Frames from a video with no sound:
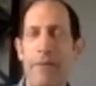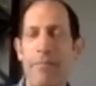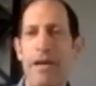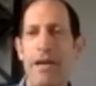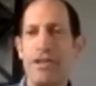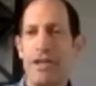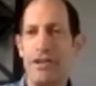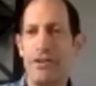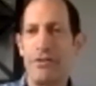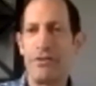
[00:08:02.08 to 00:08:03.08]

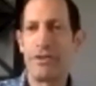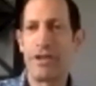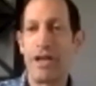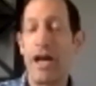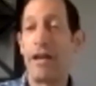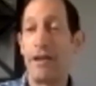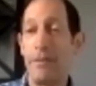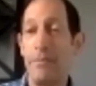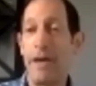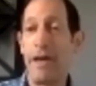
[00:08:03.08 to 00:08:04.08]
patient who is lying in a
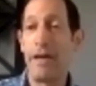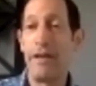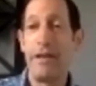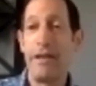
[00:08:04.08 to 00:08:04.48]
bed